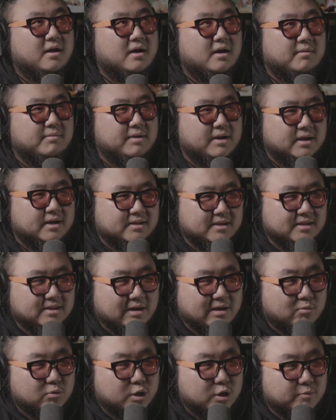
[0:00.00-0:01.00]
And I
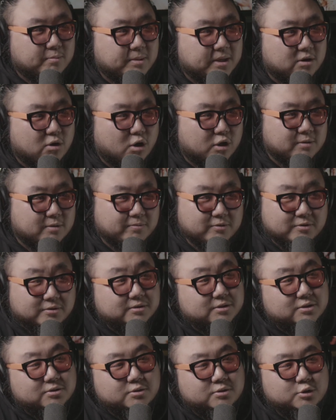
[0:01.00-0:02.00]
think that would have been on the
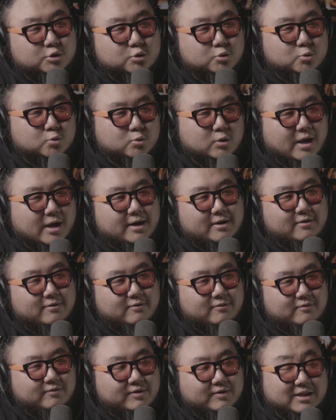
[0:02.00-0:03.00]
producer to kind
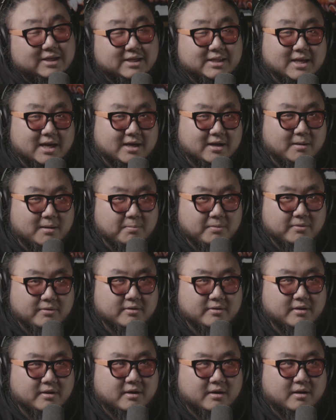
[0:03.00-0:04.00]
of clean that up,
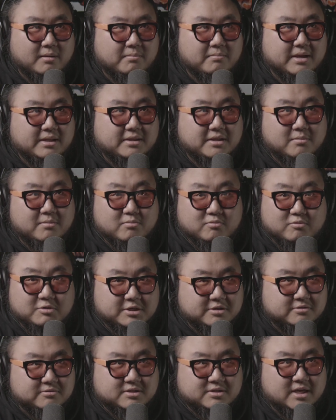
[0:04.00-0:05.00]
make them
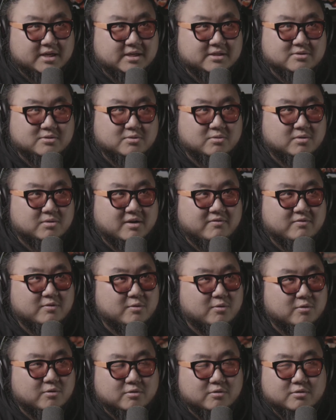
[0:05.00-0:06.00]
redo takes or
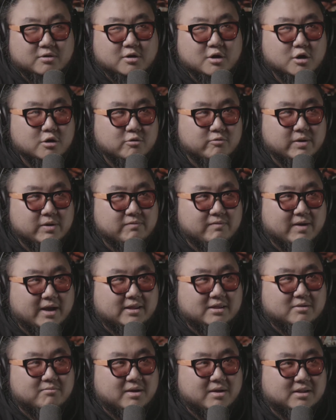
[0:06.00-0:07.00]
whatever, or
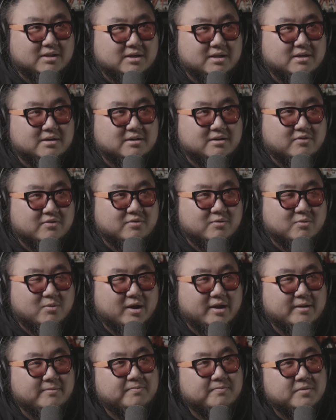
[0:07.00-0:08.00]
rewrite the melody in a different
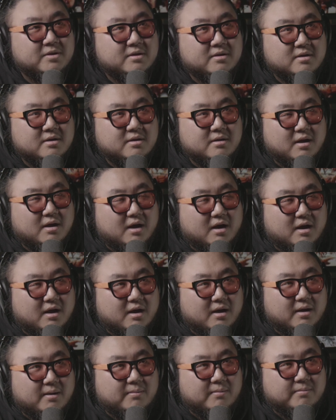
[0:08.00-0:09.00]
way.
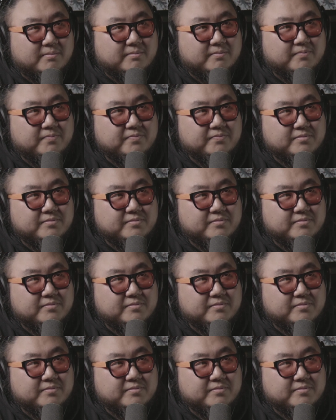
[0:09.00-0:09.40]
But